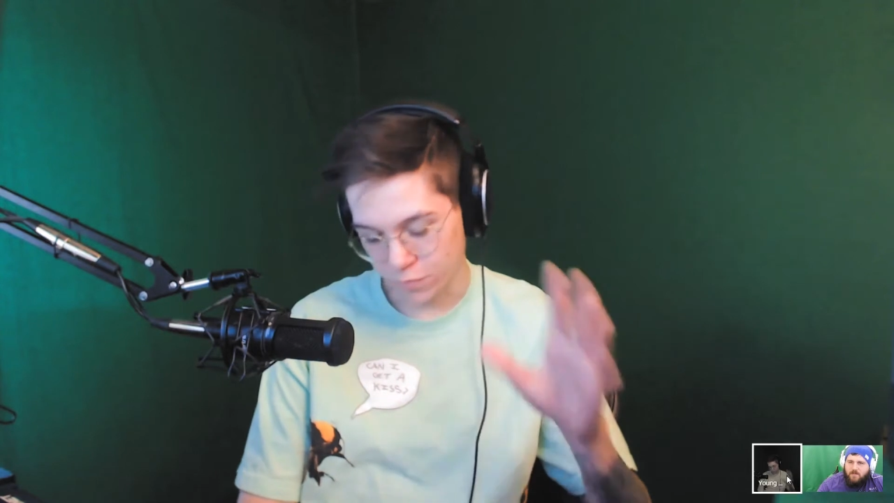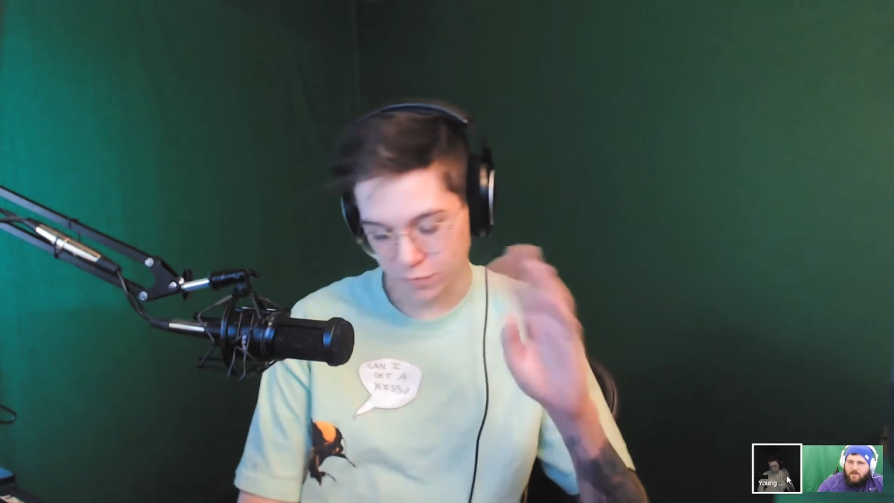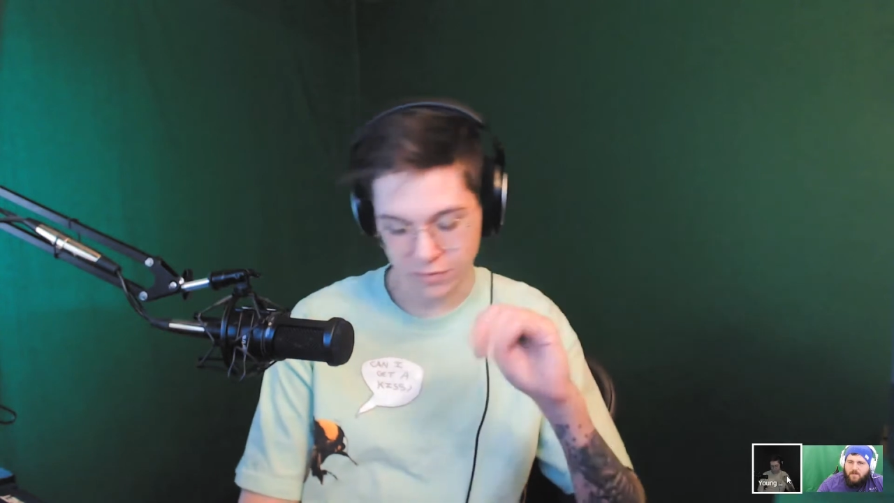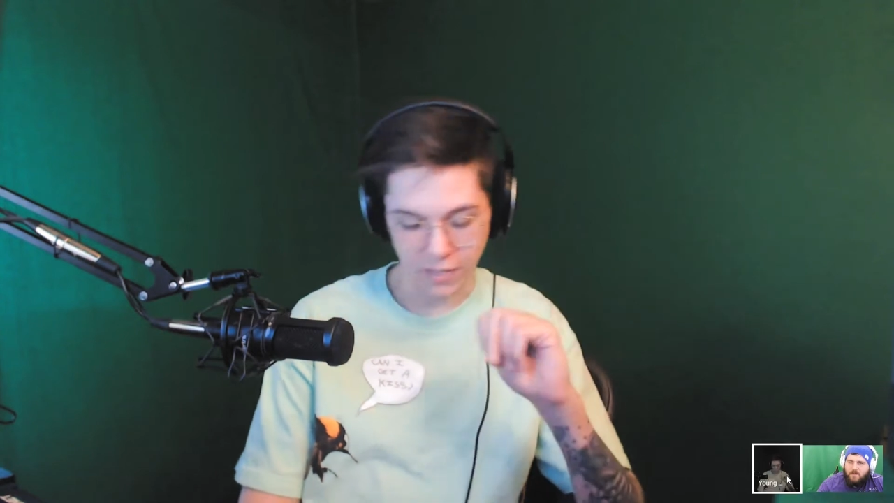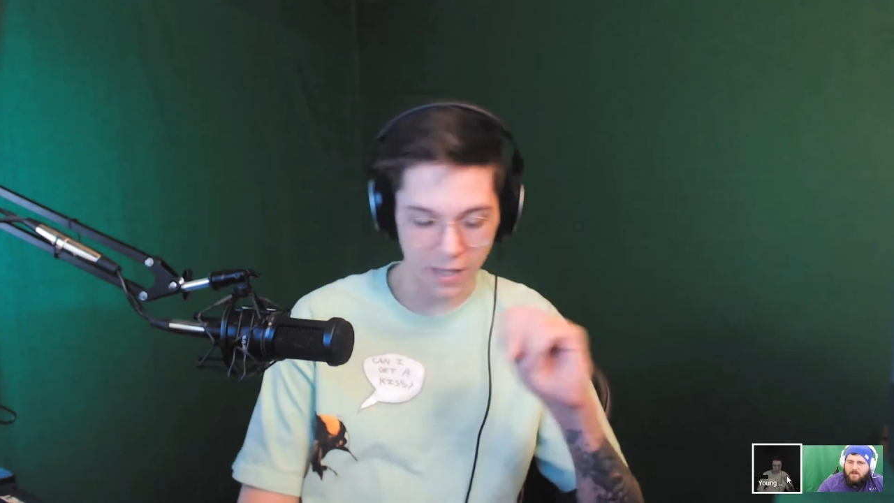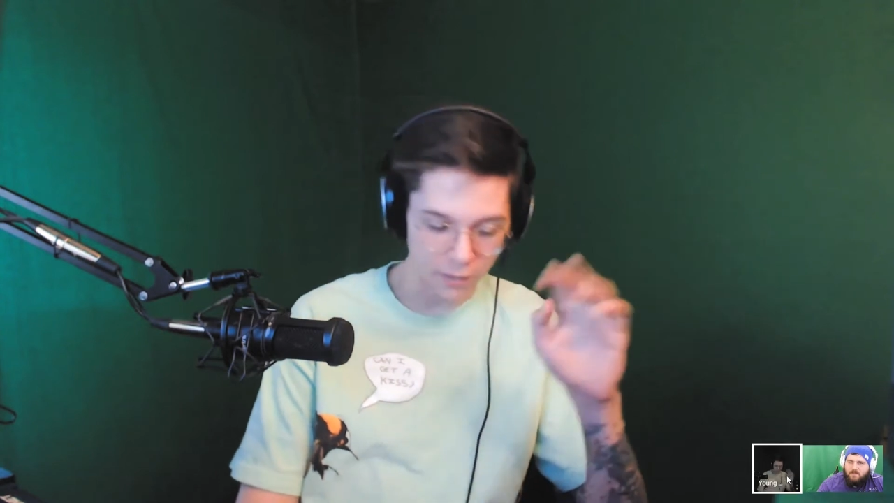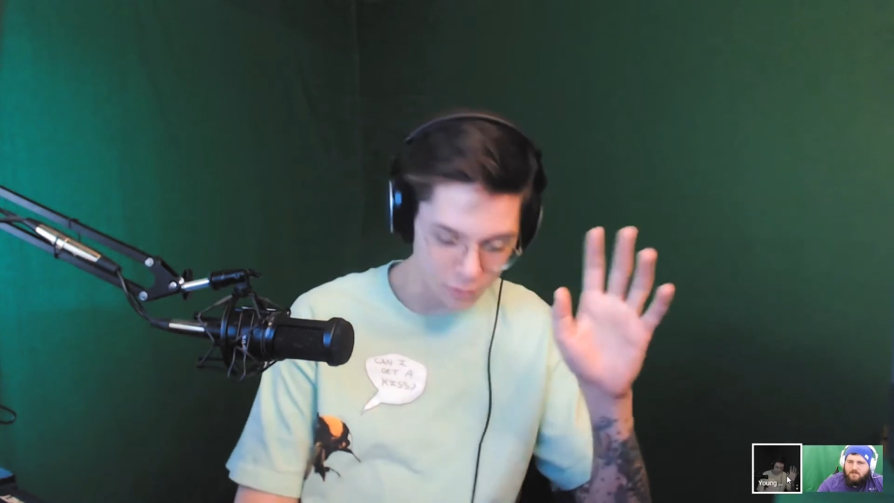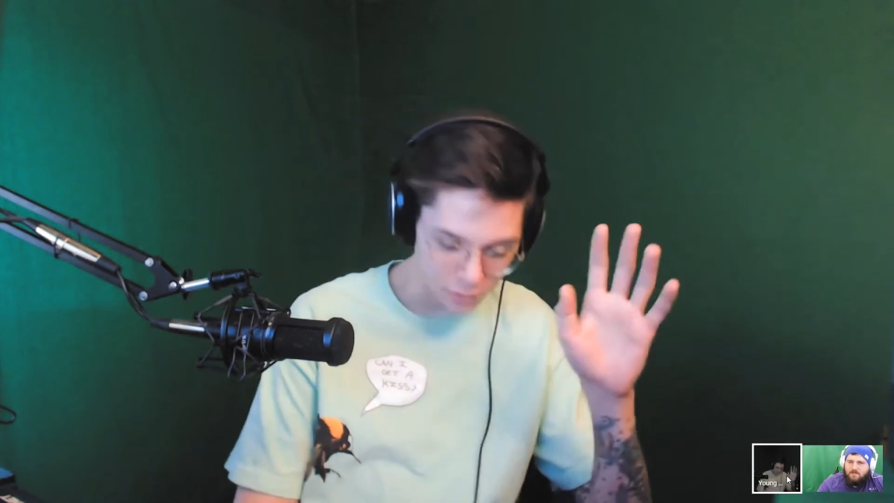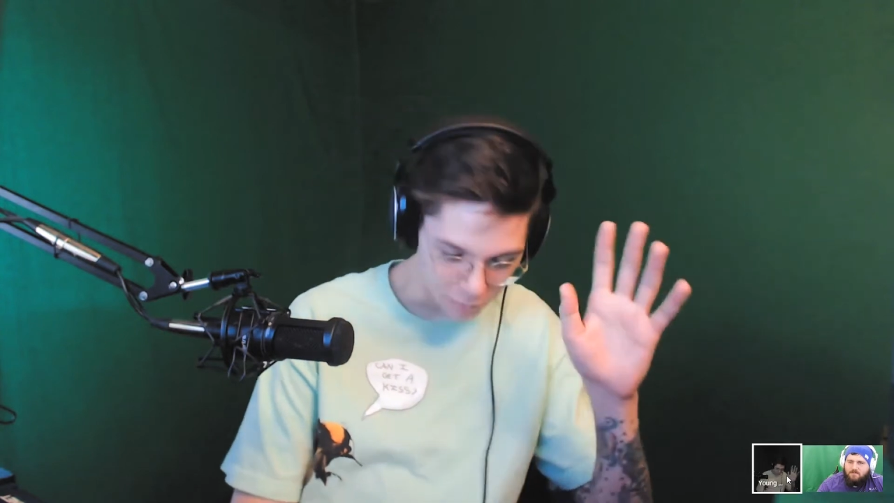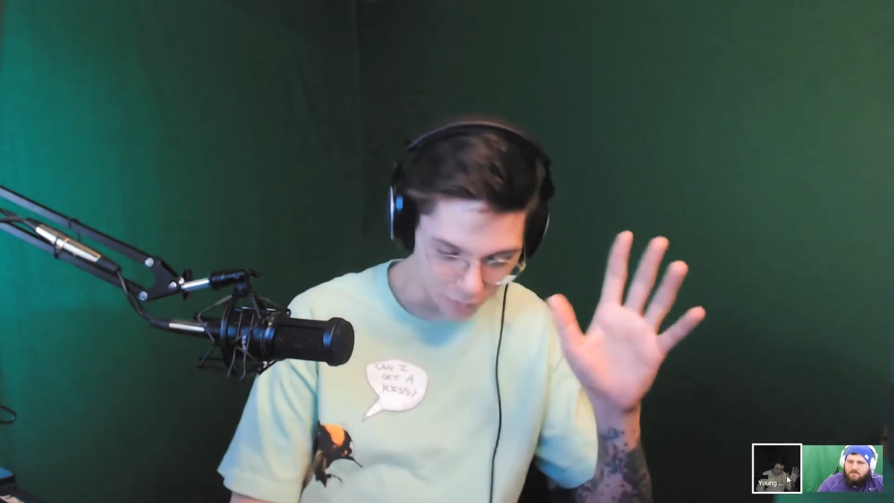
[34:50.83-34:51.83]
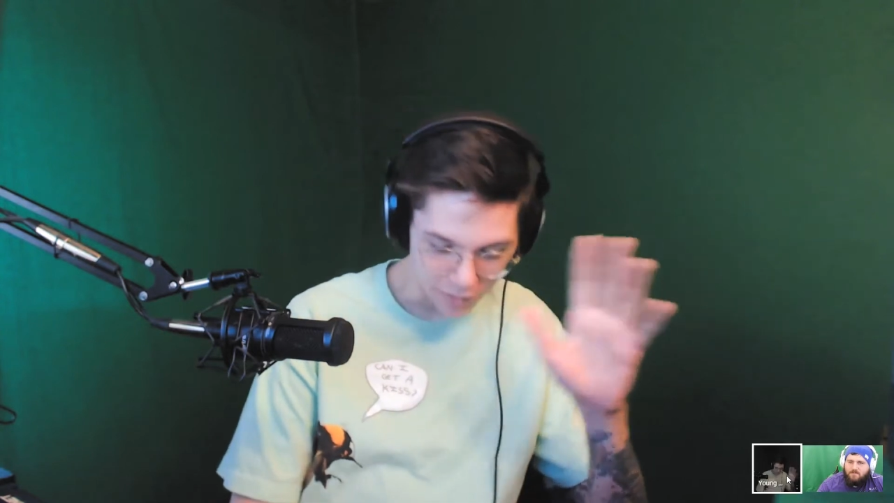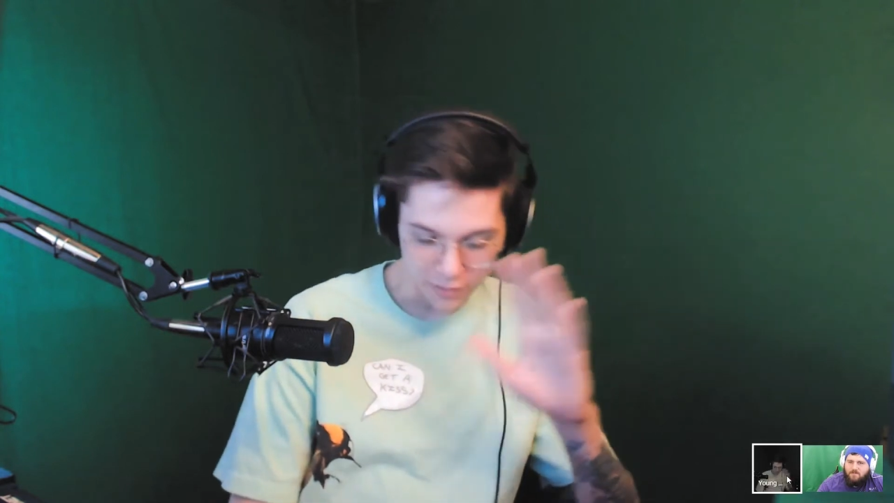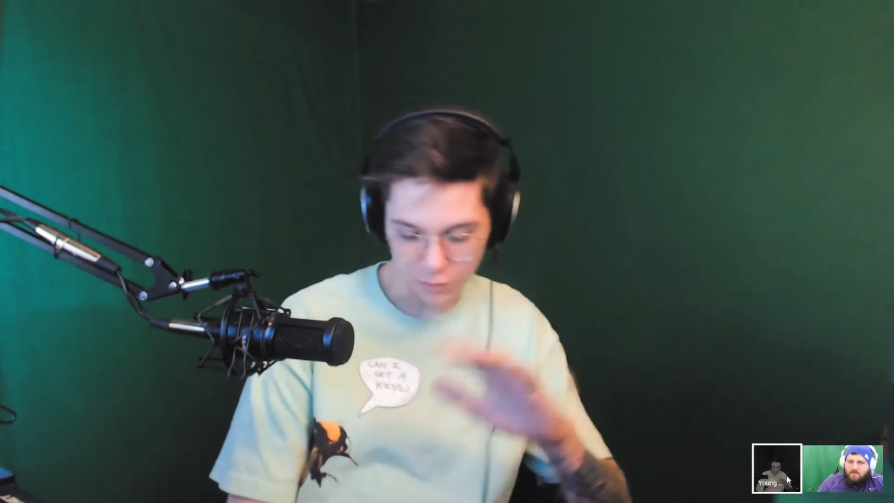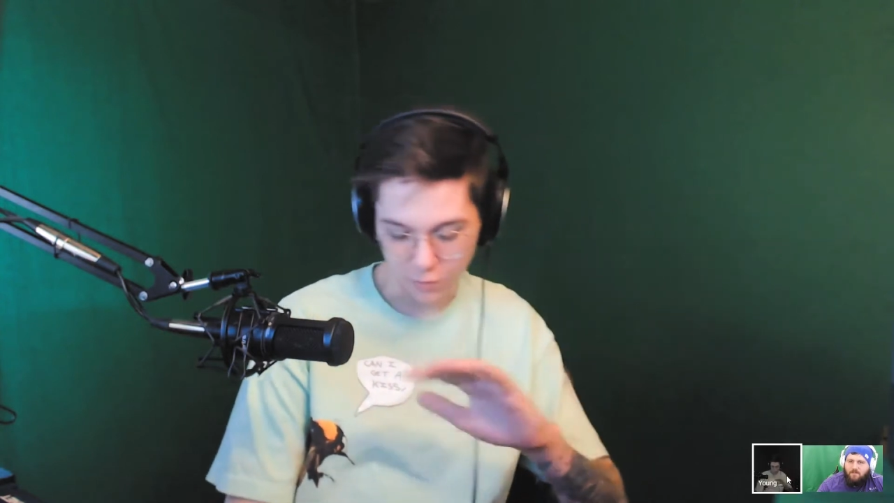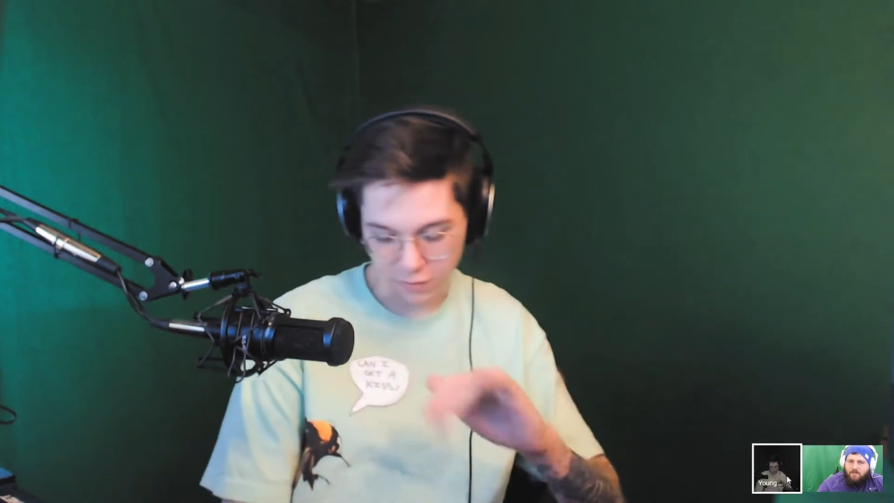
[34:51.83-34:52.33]
styles and brands
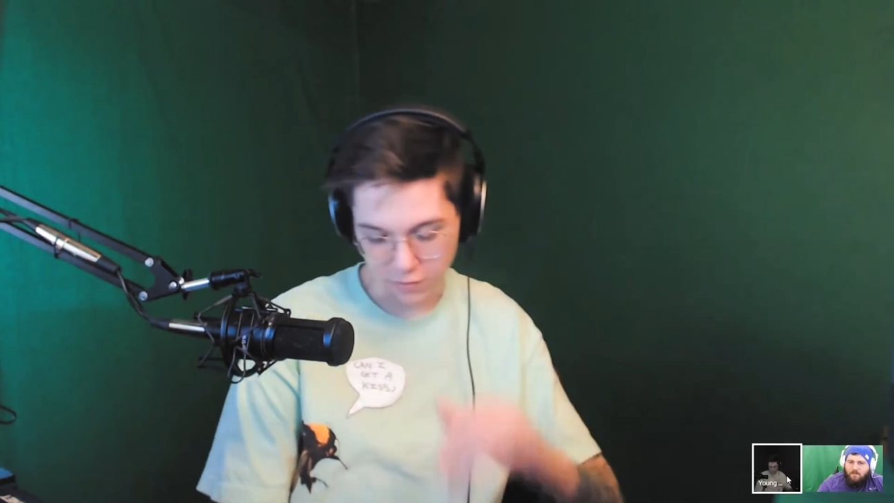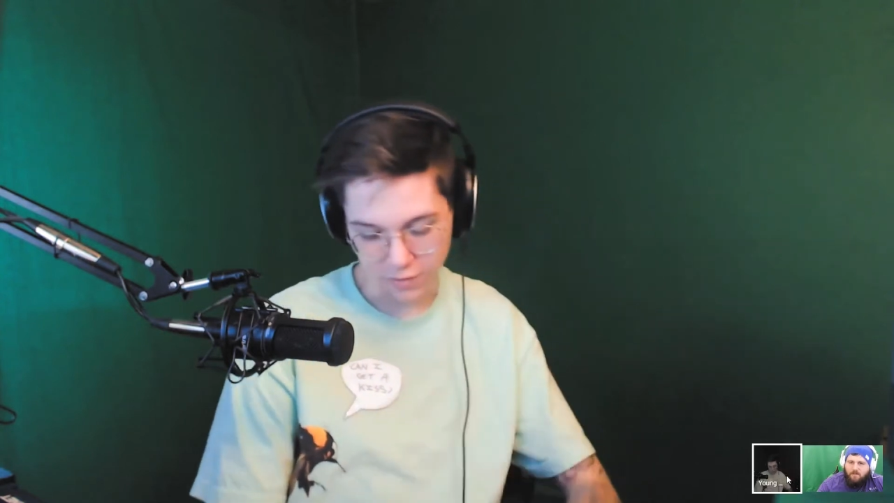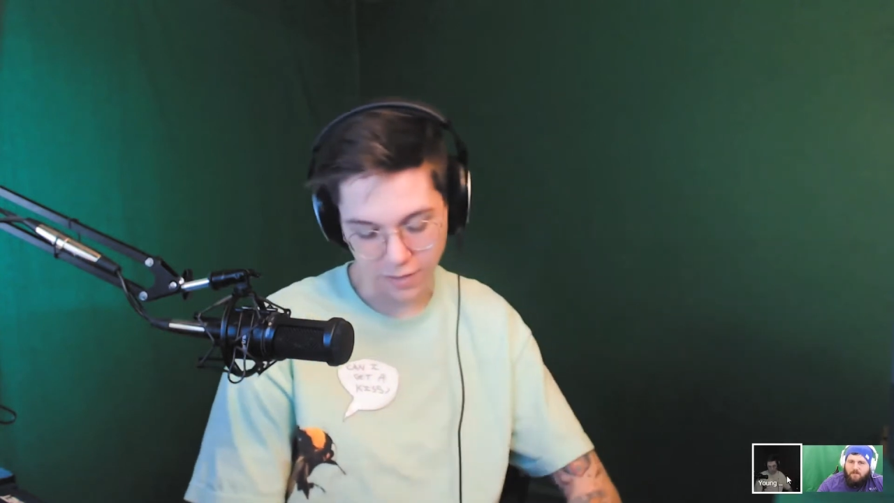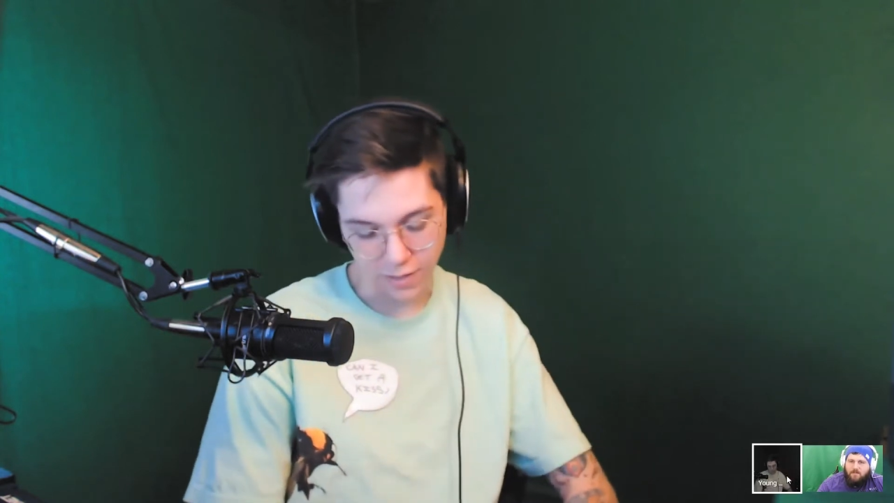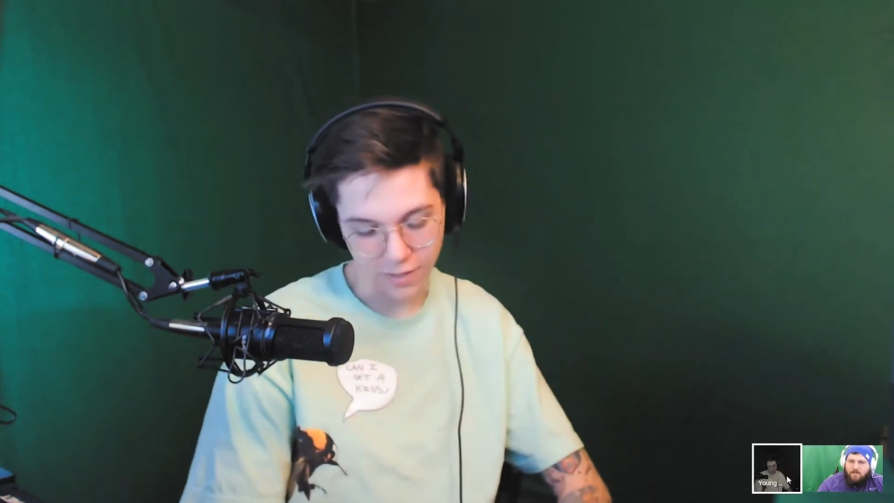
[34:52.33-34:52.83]
and whatever like that,